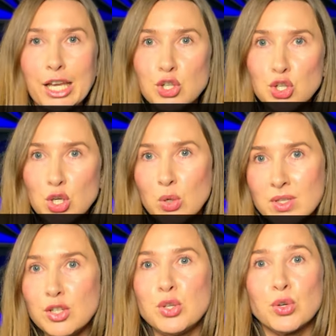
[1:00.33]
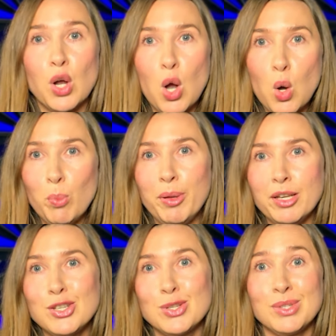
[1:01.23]
it shows that you're
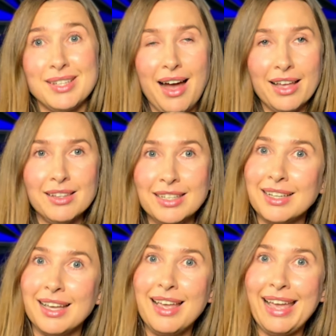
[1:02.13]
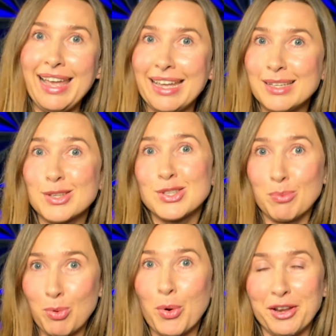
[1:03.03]
open to dialogue and
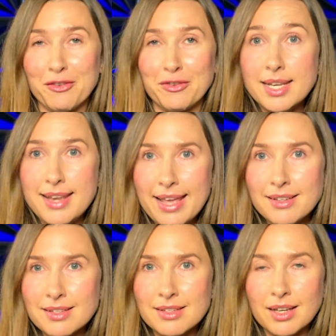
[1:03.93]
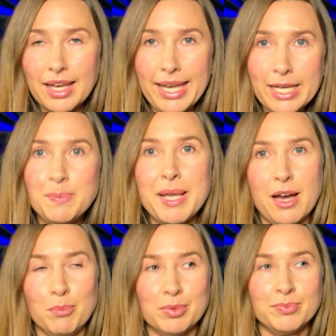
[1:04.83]
supportive. Next, hit me
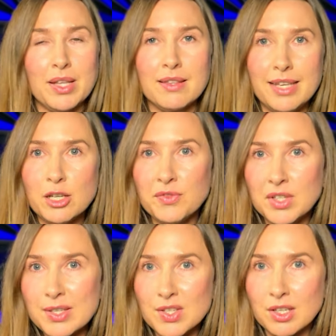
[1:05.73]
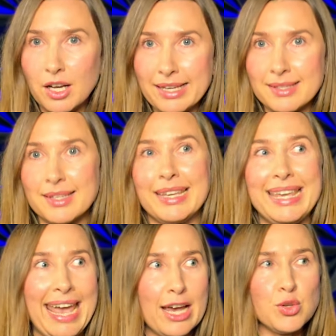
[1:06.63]
up. Think of this as a
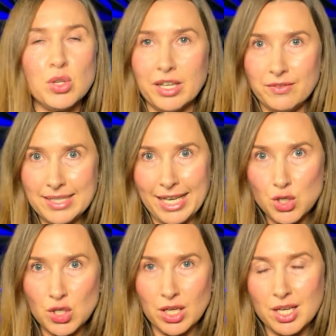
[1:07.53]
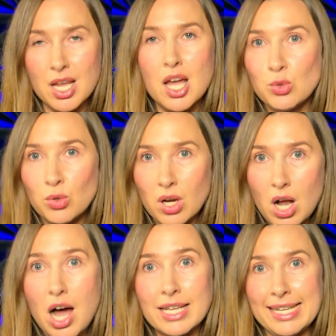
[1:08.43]
casual invitation to
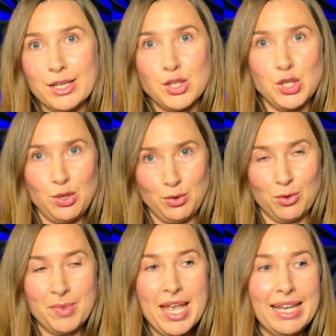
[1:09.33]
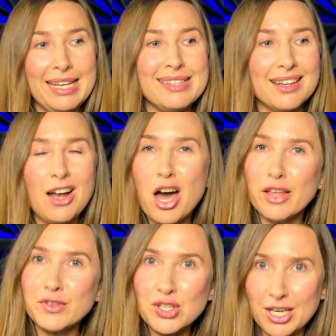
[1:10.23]
contact you. It's a
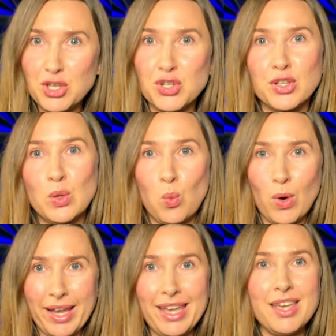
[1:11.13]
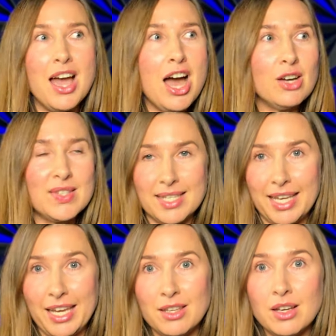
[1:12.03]
conversational way of
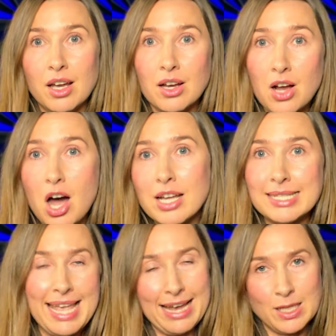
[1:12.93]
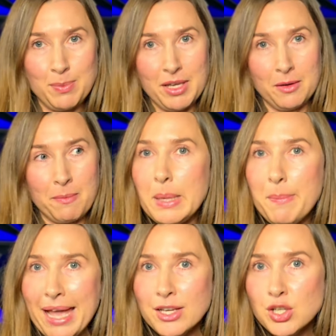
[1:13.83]
saying contact me.
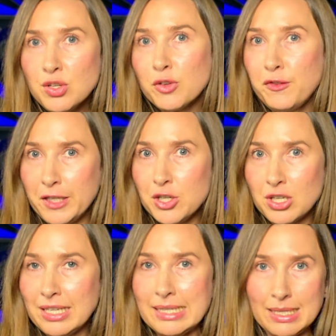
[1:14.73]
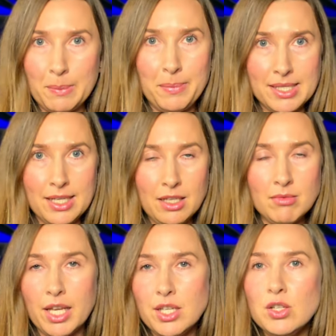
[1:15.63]
Imagine you're finishing a team meeting
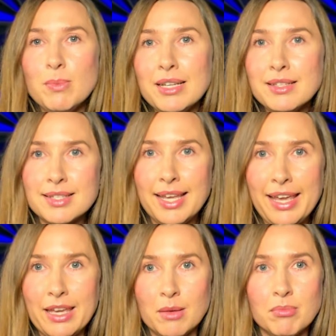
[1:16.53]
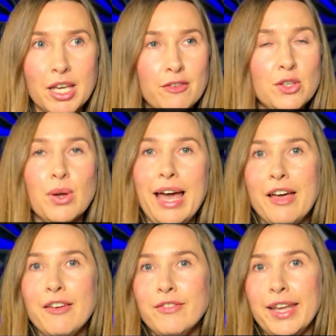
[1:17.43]
and you might say, if you
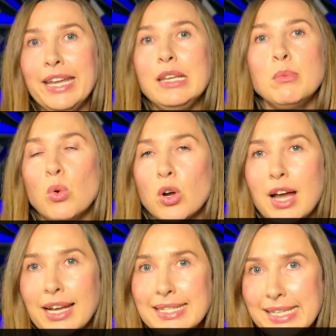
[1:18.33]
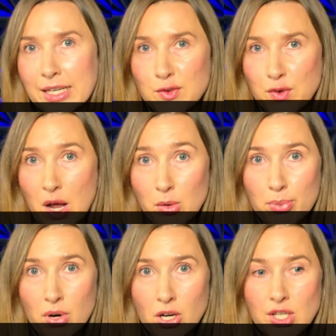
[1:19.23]
have any more ideas for
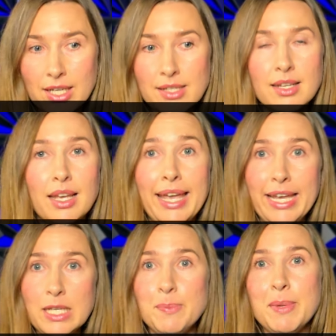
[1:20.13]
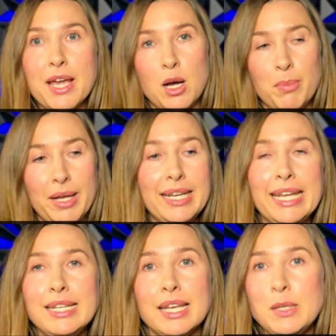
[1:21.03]
our project, hit me up. And
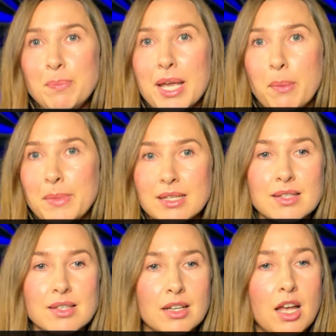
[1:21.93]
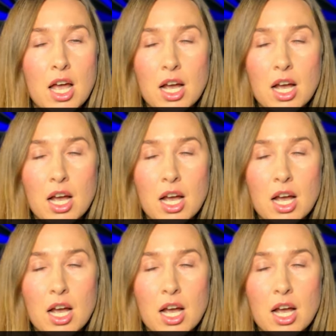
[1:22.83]
hit me up means